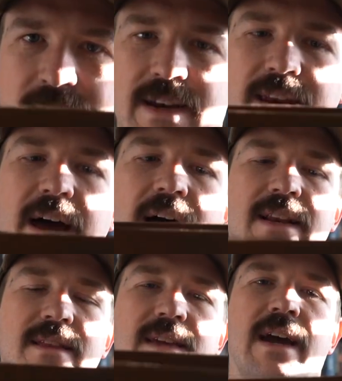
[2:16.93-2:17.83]

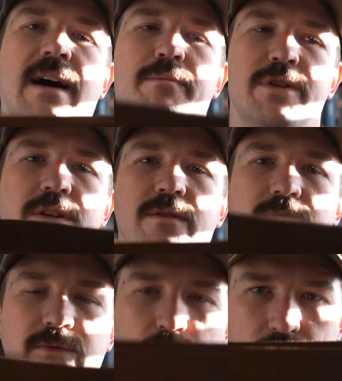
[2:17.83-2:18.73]
not the option
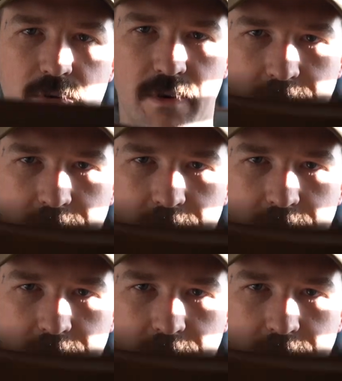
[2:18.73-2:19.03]
for